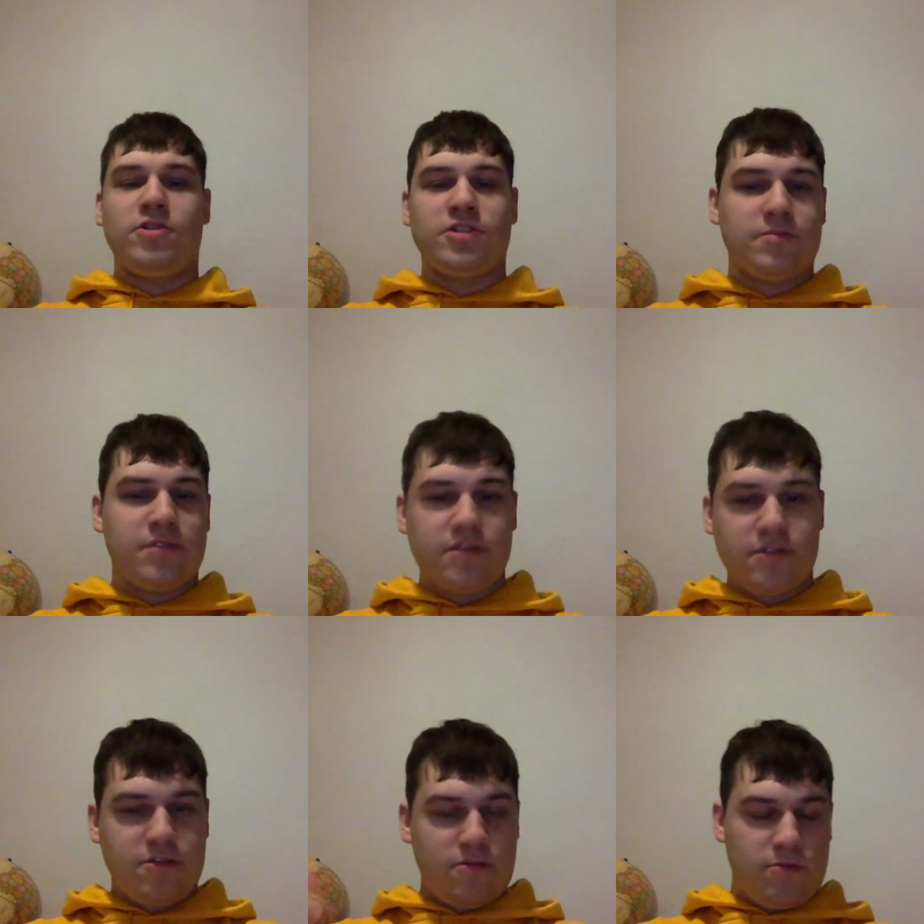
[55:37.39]
or
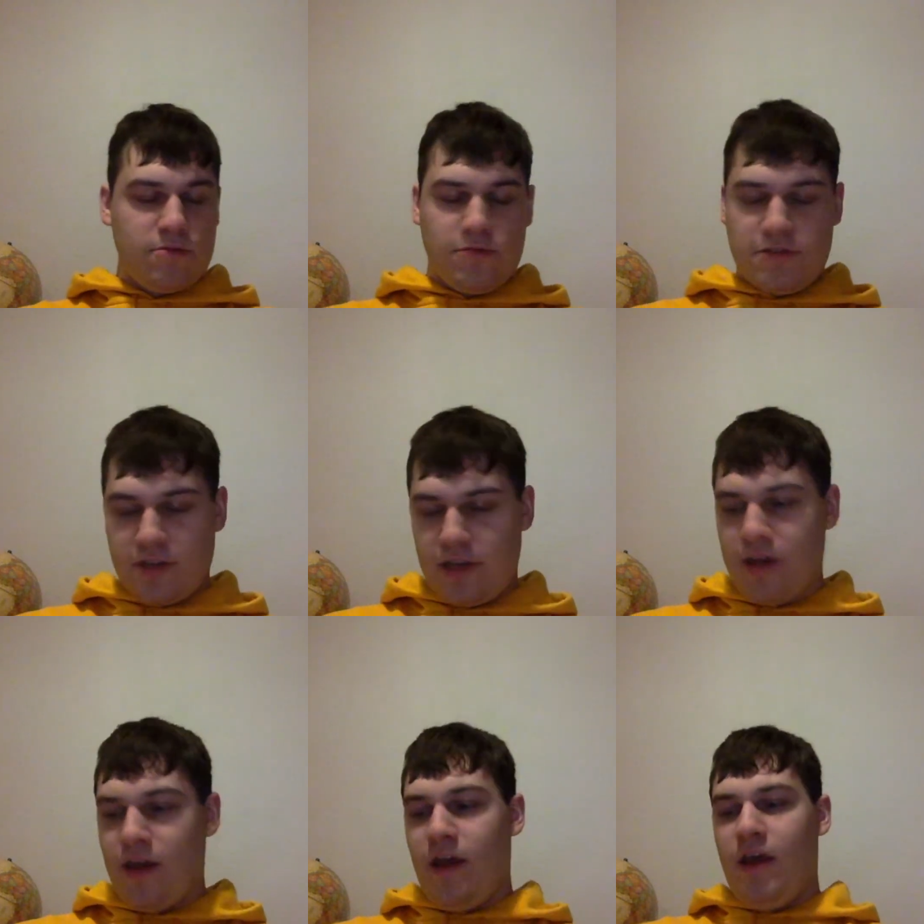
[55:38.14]
something. So we'll
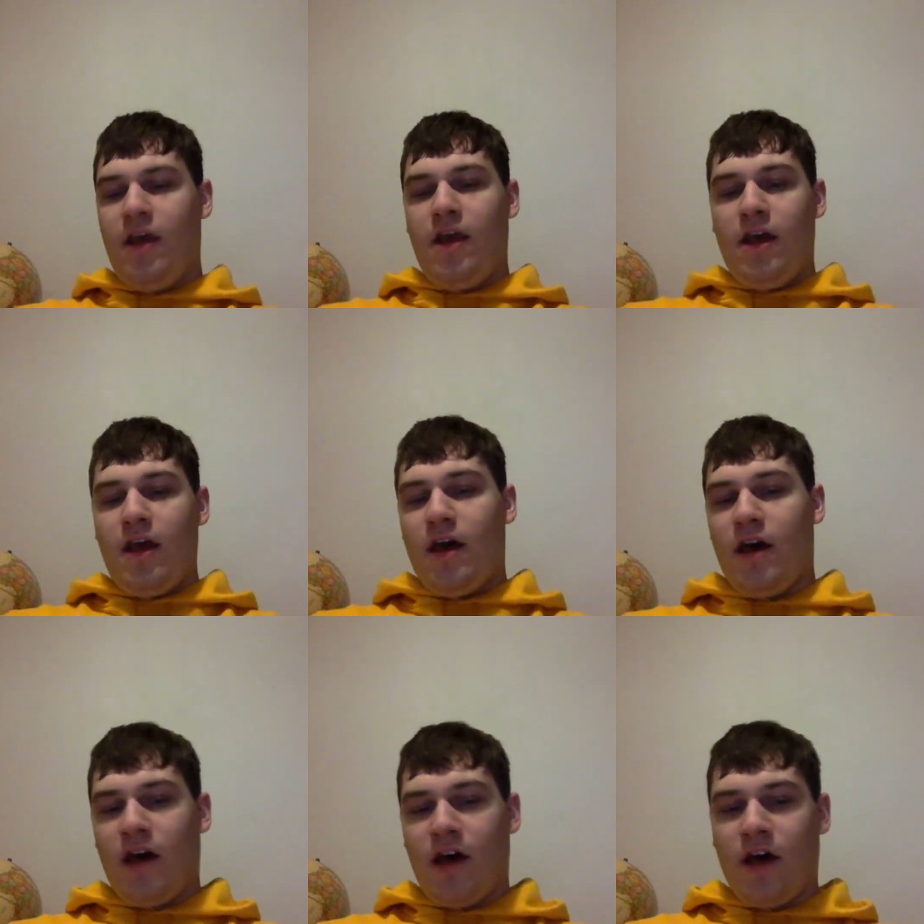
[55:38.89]
see.
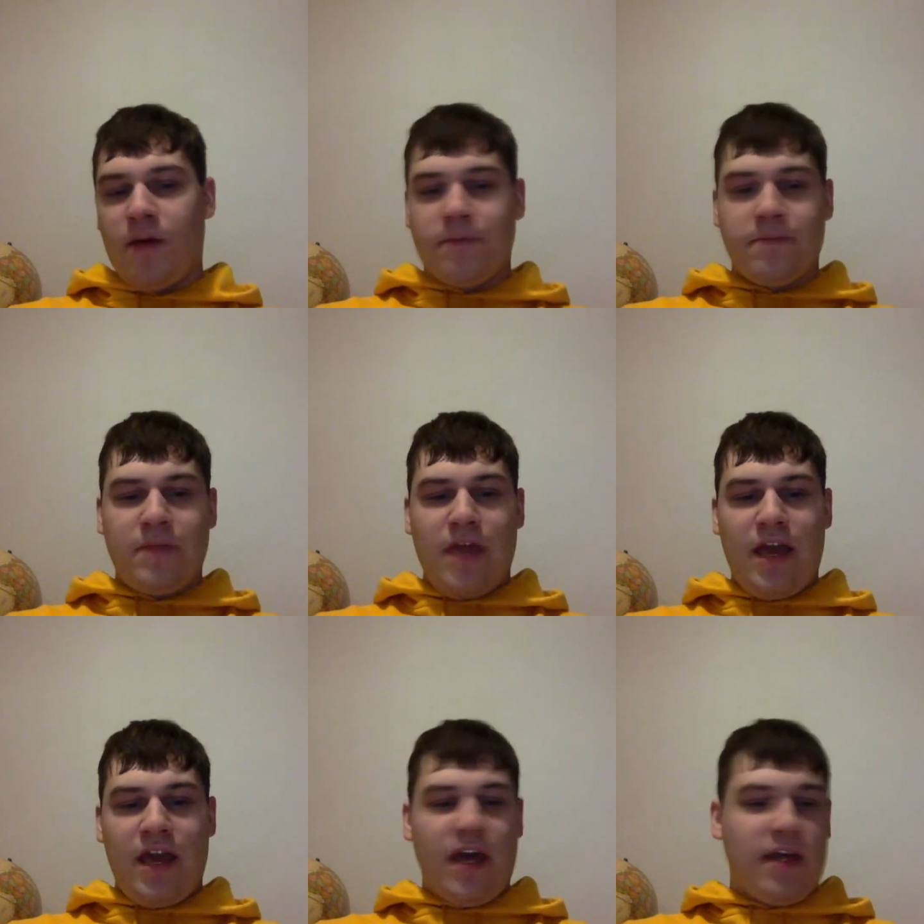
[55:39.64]

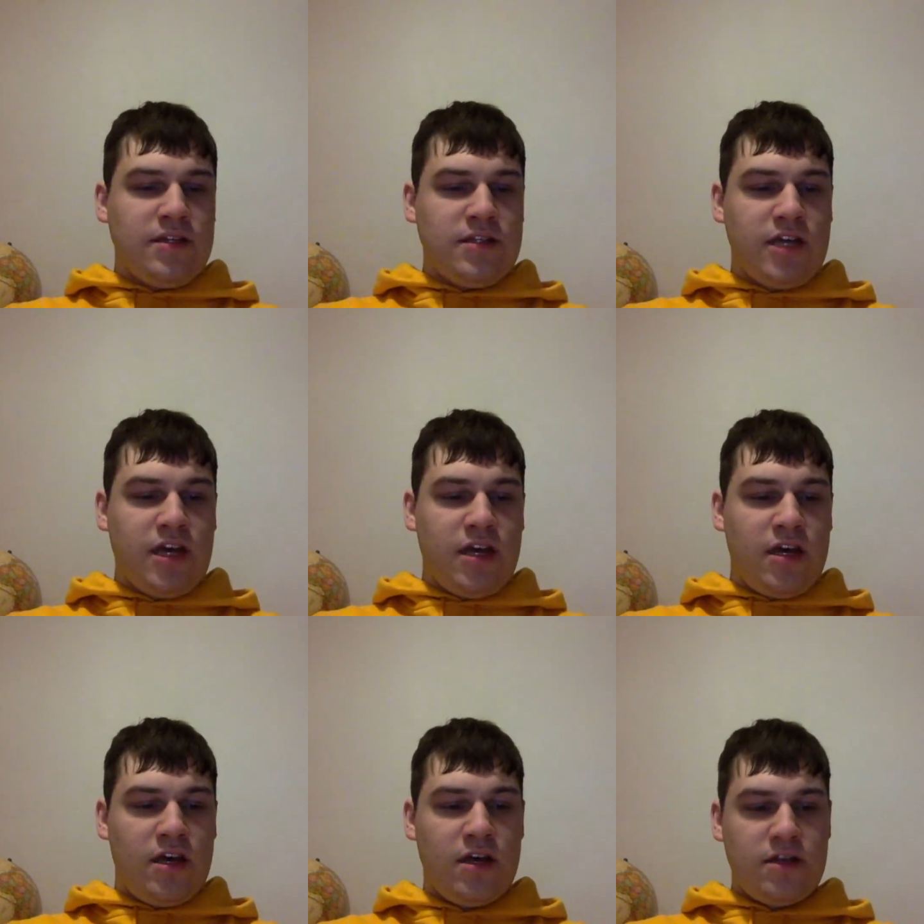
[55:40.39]
And
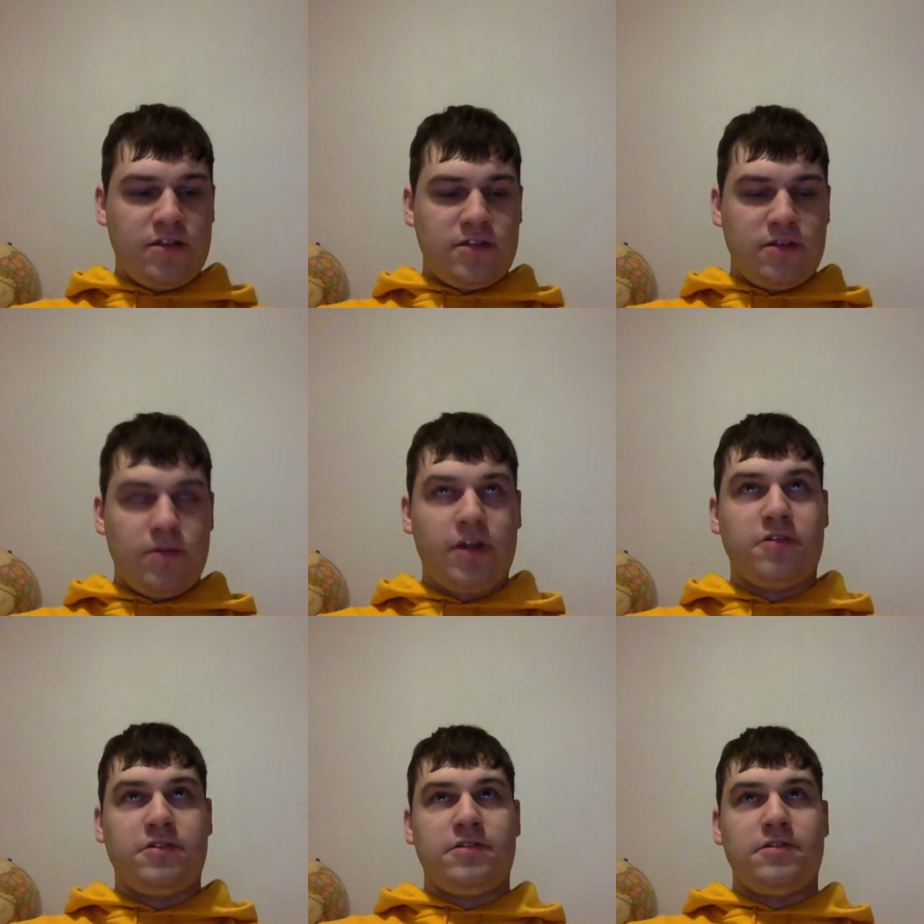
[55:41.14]
let's see what
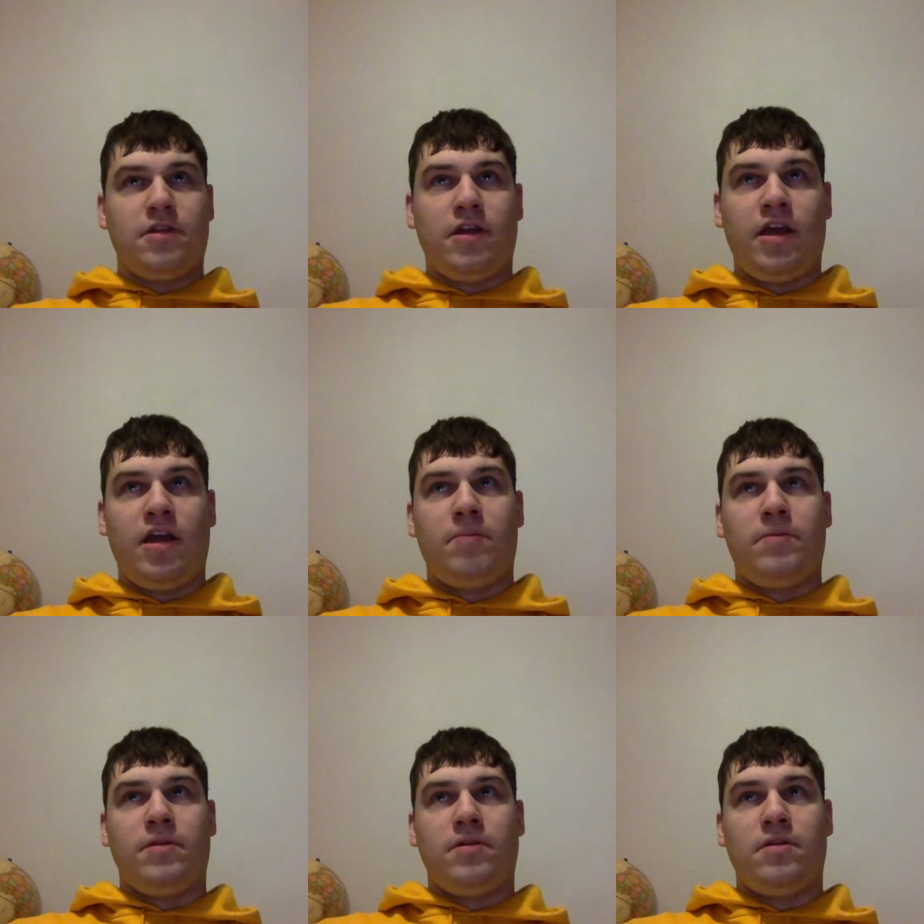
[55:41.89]
else is going to
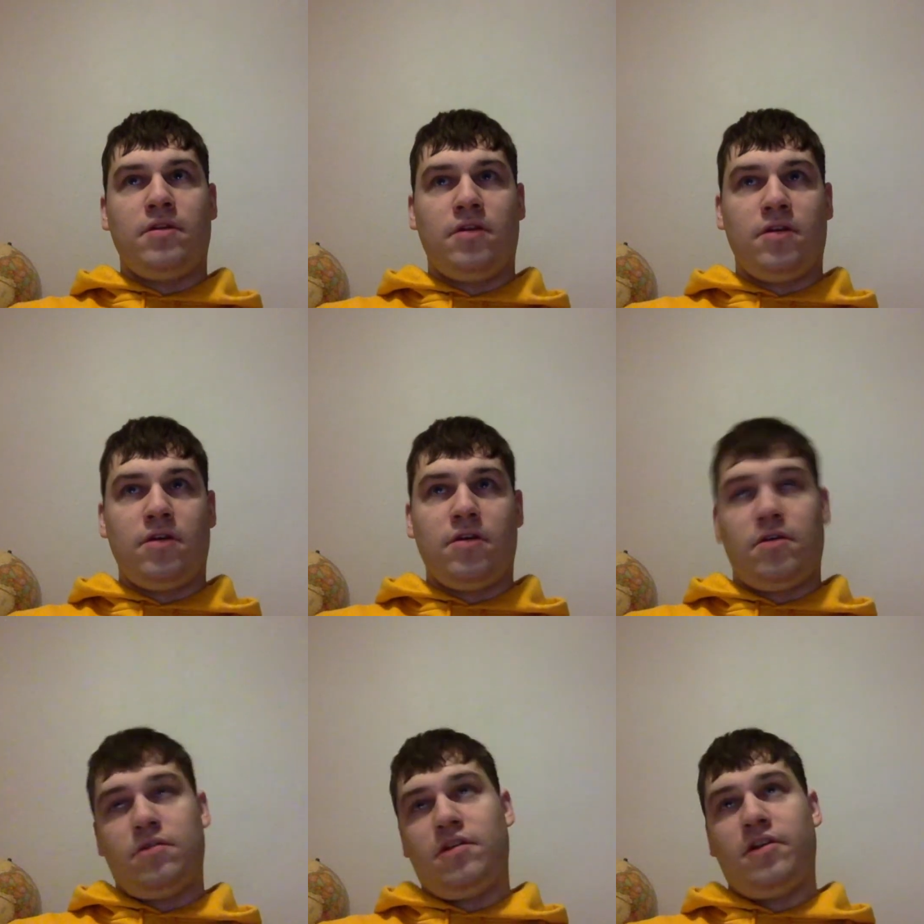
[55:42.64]
happen
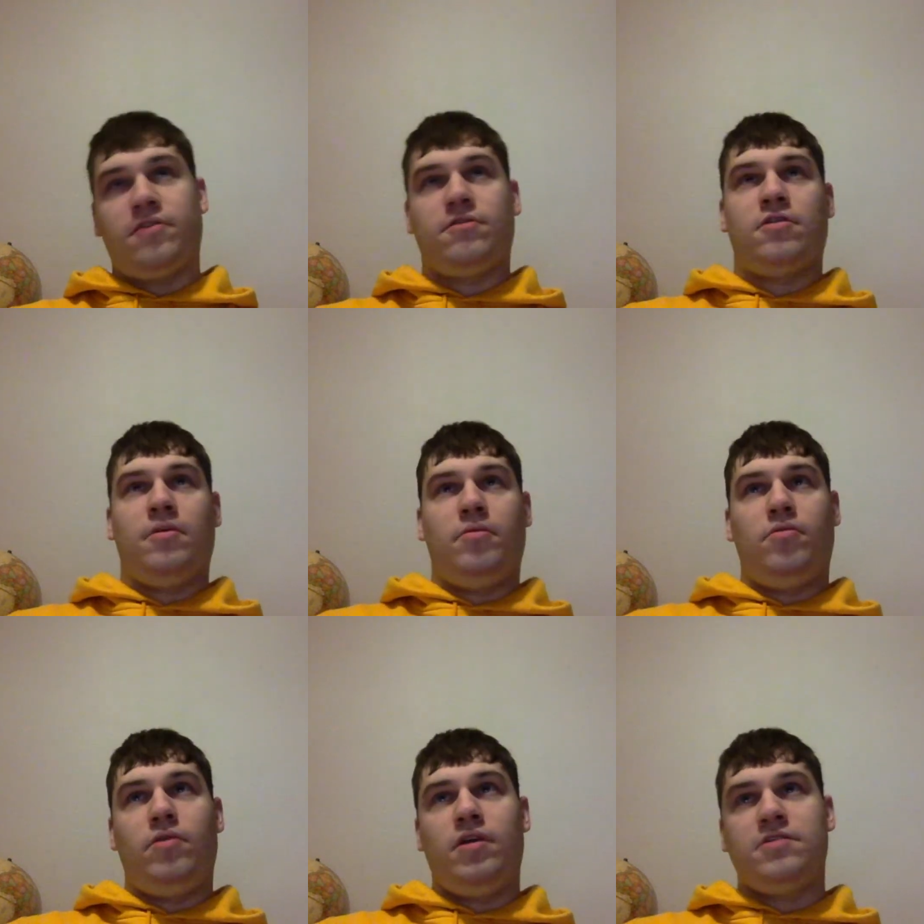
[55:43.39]
in the next
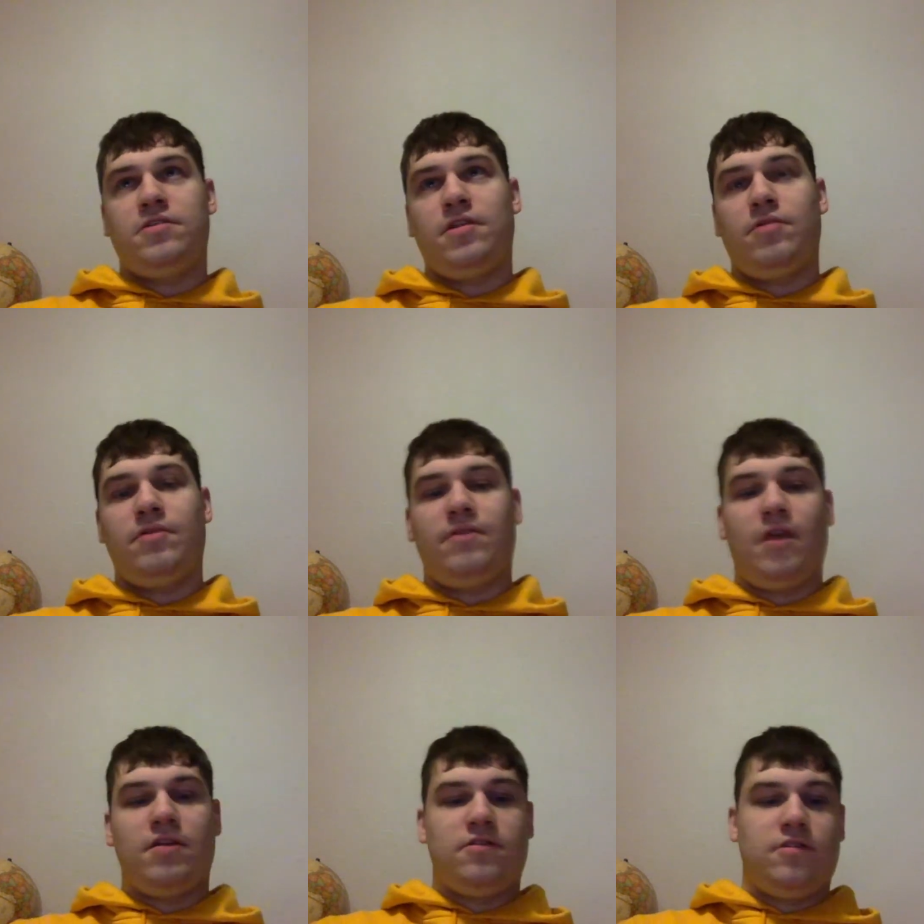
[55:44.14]
couple of weeks. I think we've
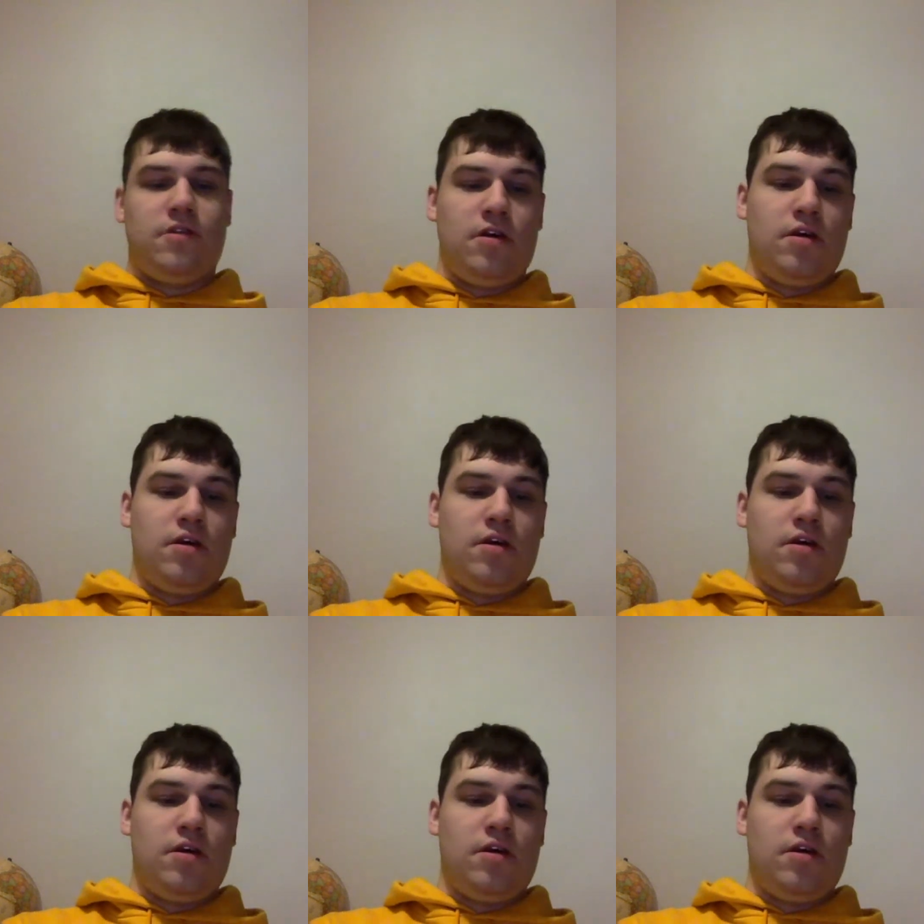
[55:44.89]
got.